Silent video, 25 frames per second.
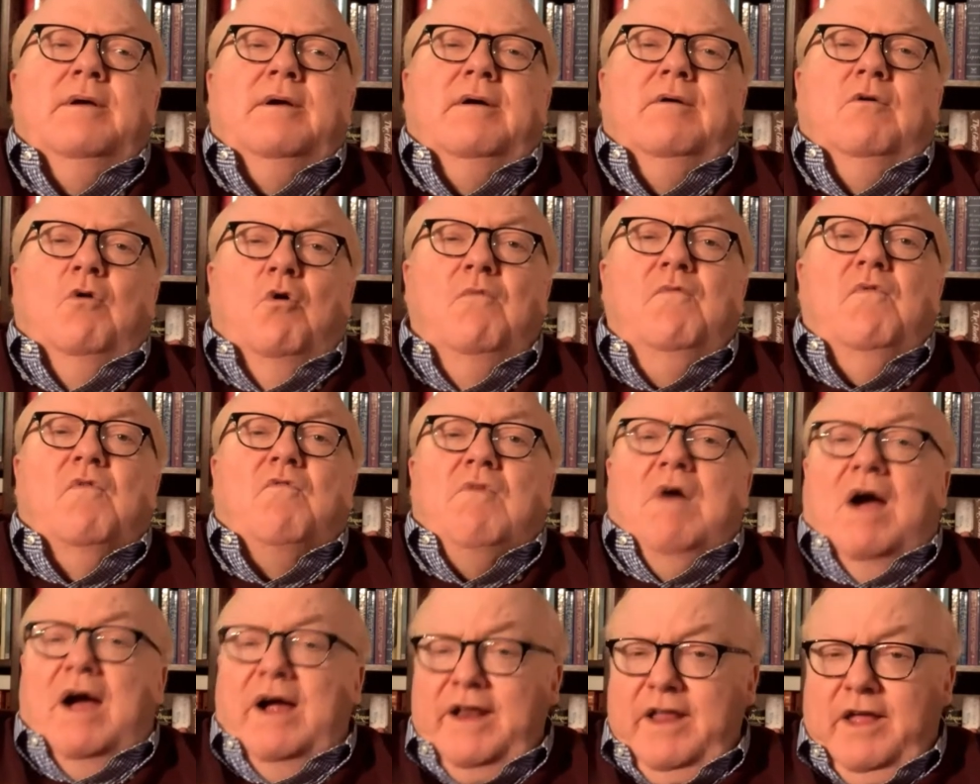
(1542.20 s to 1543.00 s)
uh,
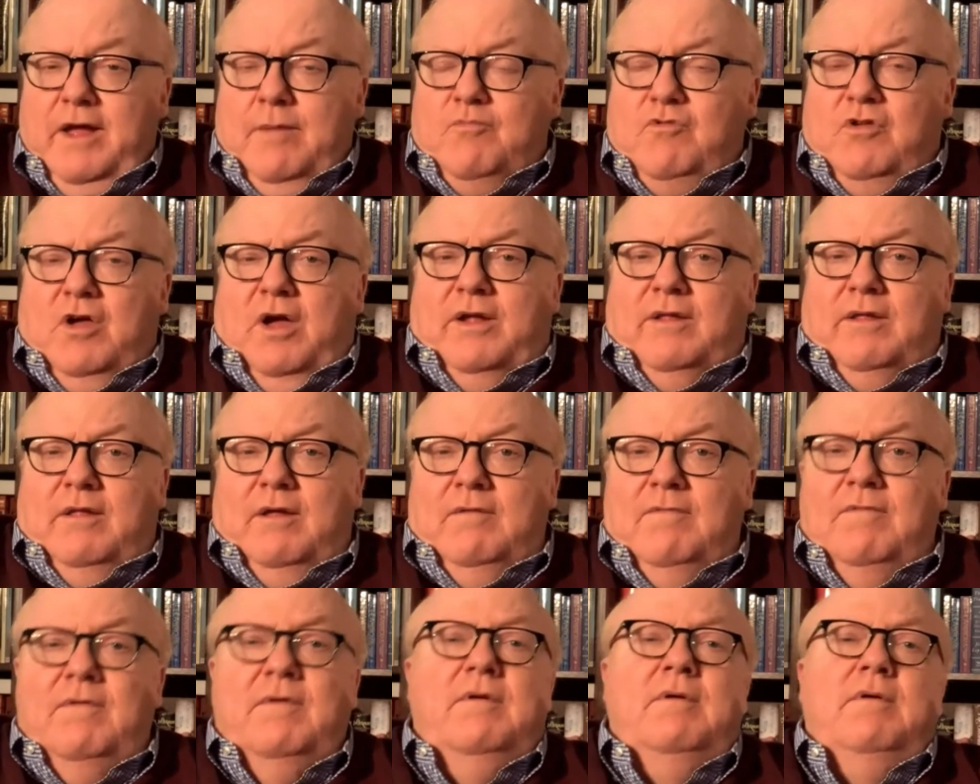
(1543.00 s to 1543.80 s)
overriding
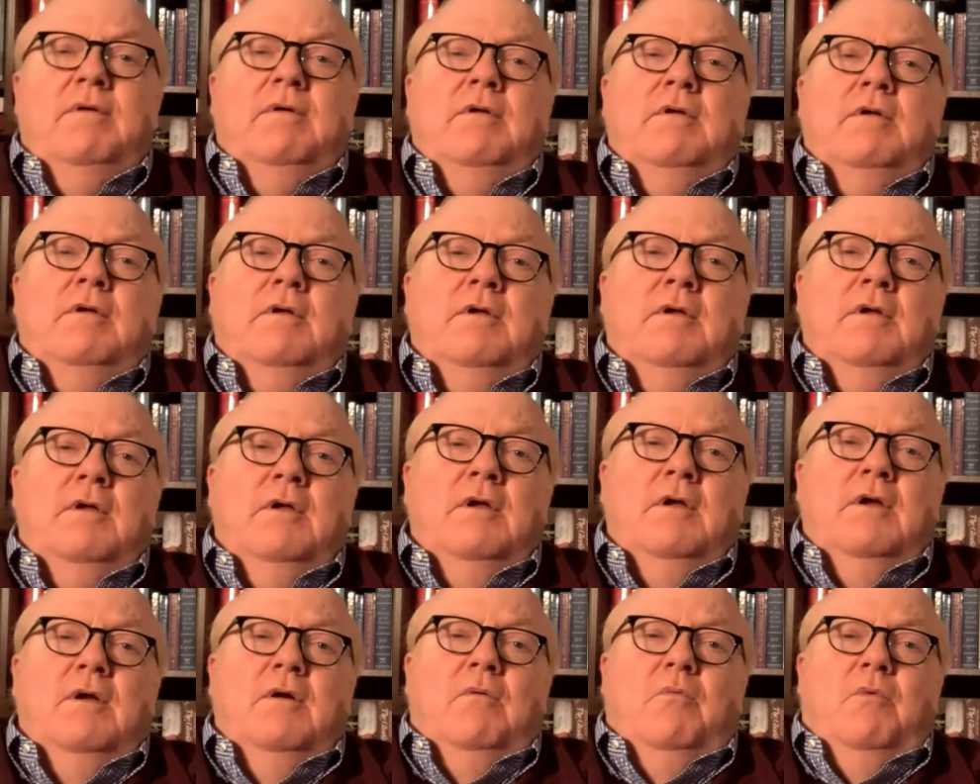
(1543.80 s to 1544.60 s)
objective,
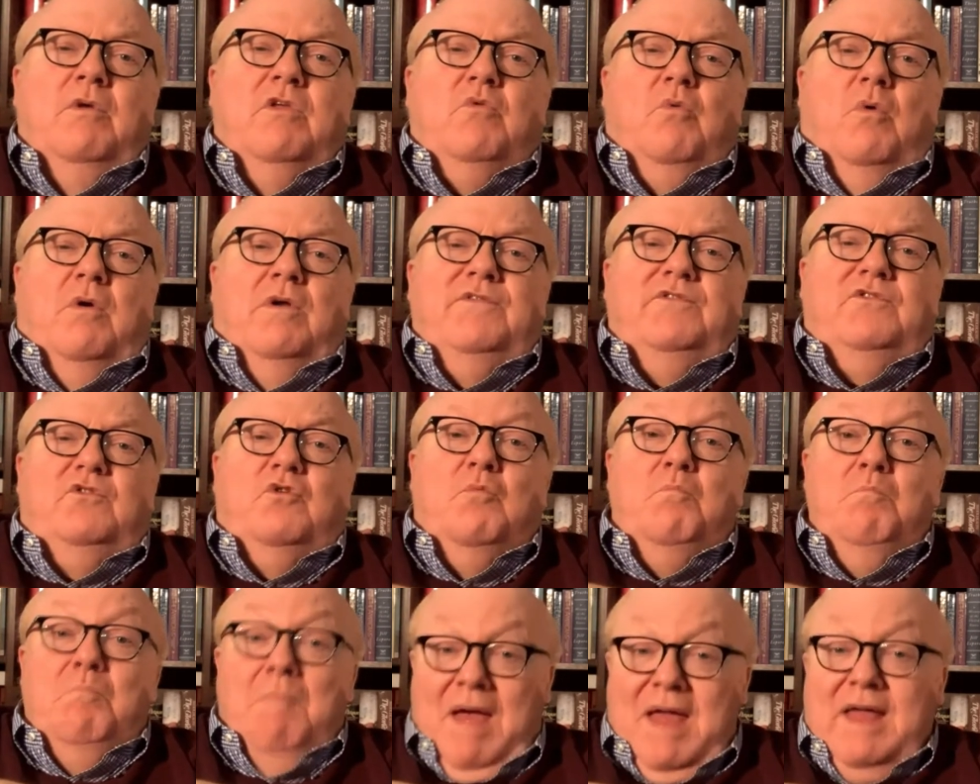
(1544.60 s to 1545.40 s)
which was
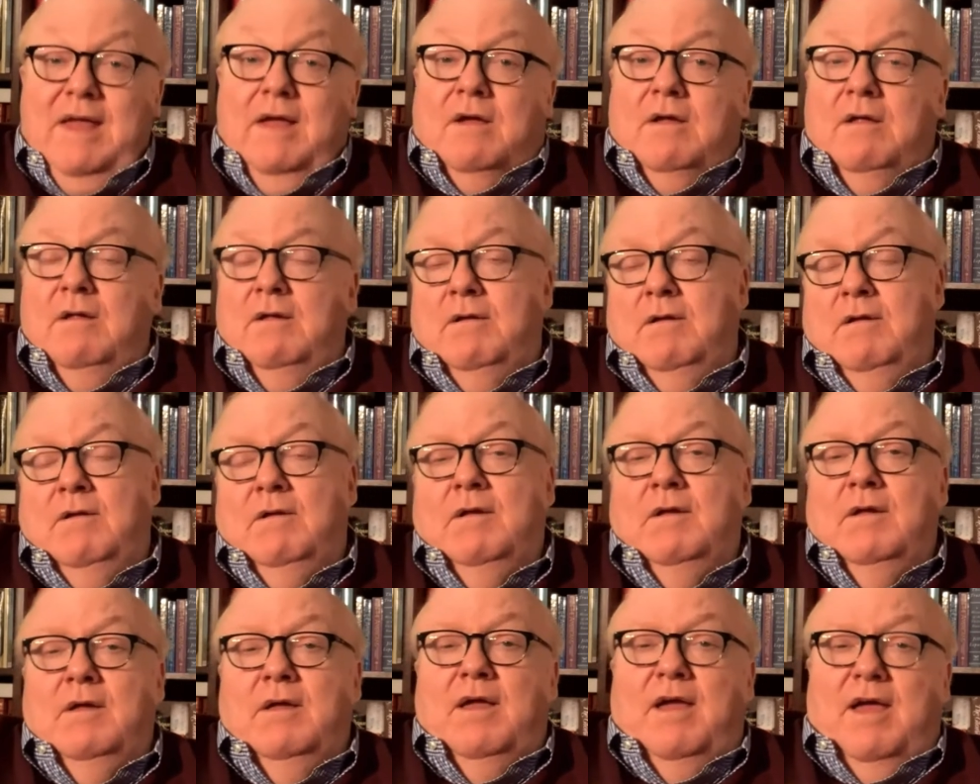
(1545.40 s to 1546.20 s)
to make
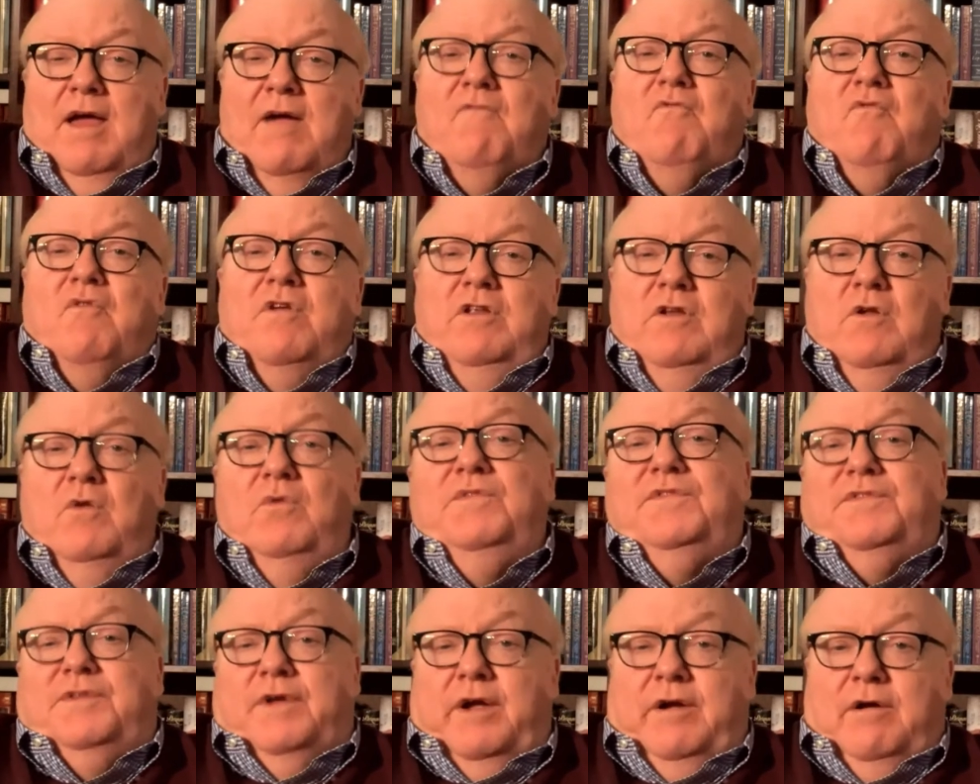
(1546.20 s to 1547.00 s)
every
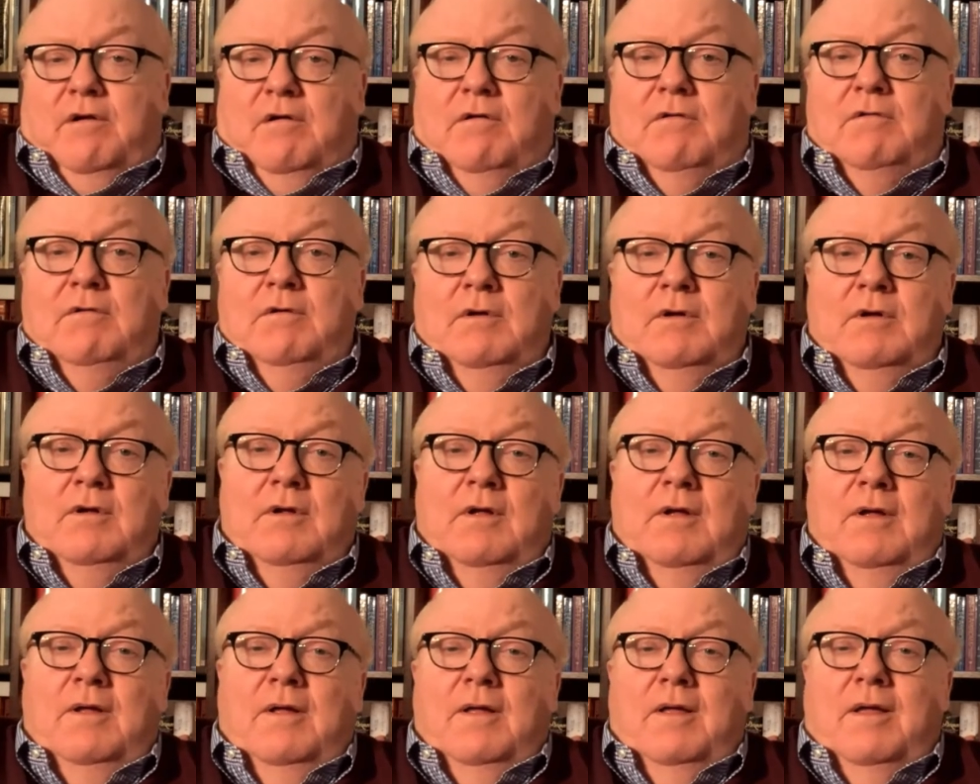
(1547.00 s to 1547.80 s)
news cycle
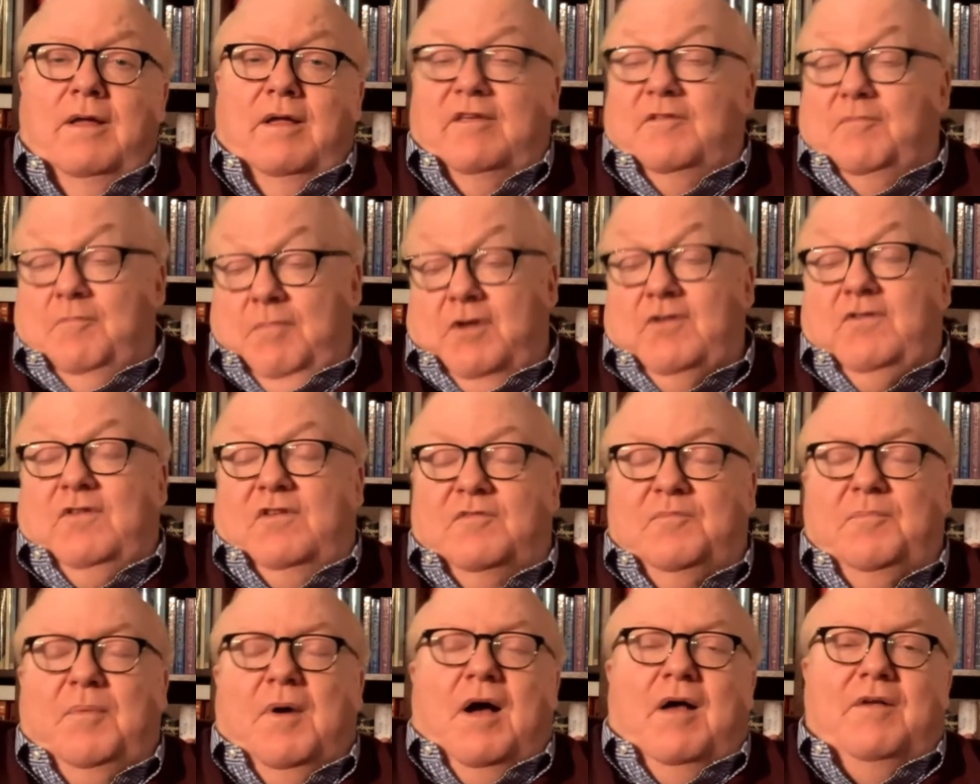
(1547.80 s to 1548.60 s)
as
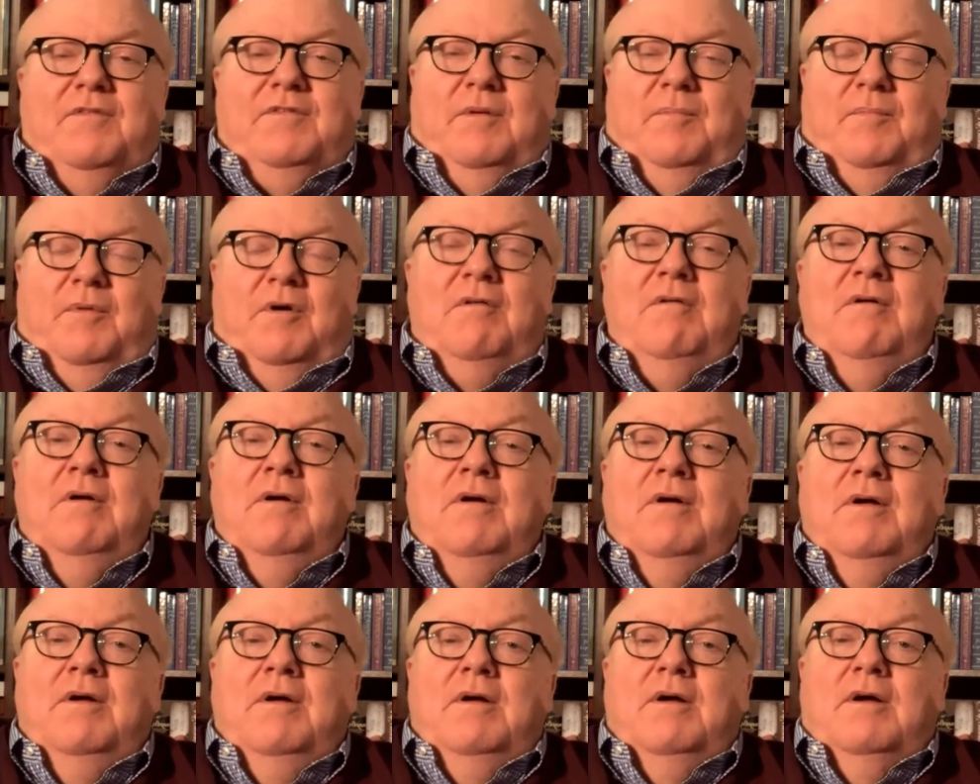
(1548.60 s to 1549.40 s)
much as possible
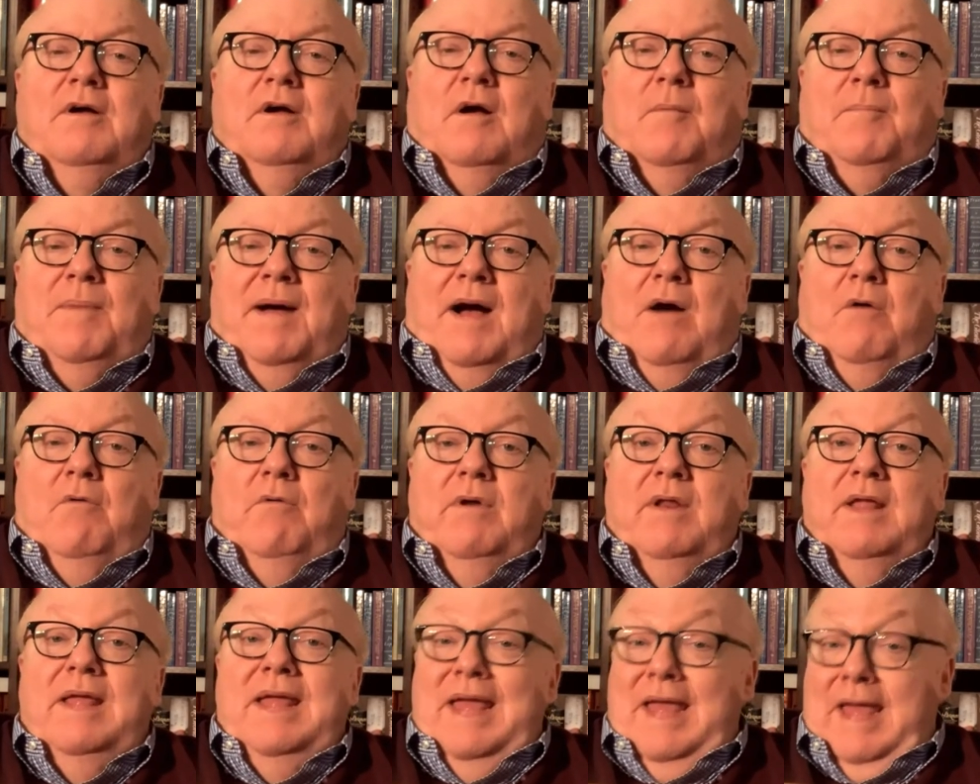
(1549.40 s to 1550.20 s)

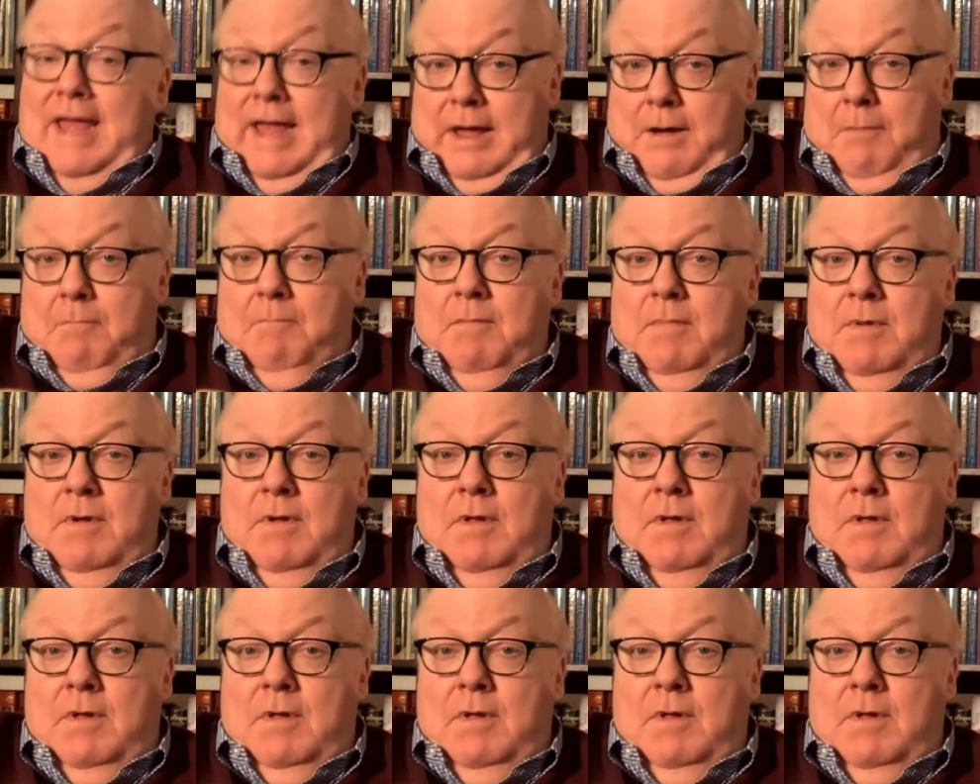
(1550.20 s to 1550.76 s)
about him.